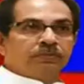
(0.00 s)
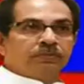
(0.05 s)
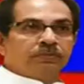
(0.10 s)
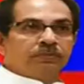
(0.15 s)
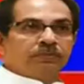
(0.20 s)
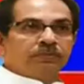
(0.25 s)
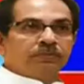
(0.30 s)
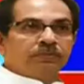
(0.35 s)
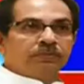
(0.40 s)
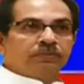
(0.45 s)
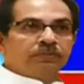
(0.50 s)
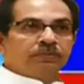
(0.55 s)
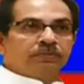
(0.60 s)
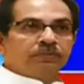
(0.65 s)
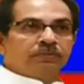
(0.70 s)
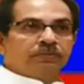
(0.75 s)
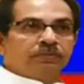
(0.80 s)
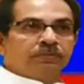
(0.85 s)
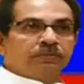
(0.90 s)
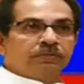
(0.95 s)

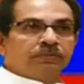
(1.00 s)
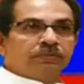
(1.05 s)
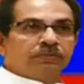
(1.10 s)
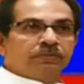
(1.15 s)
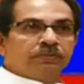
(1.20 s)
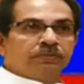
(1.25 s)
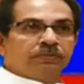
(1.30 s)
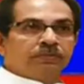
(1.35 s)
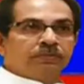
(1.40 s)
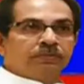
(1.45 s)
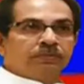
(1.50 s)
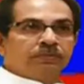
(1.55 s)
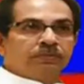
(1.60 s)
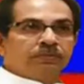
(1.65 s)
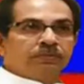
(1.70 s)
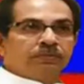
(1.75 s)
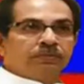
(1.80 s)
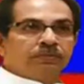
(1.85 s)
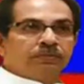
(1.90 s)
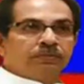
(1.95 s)

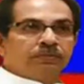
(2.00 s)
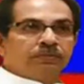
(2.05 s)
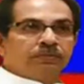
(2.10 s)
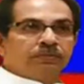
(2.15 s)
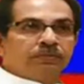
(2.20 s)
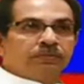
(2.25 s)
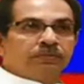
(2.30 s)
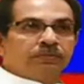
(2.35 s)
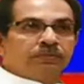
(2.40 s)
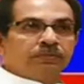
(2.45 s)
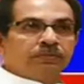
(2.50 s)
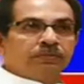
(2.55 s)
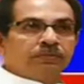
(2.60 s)
The person shown says nothing.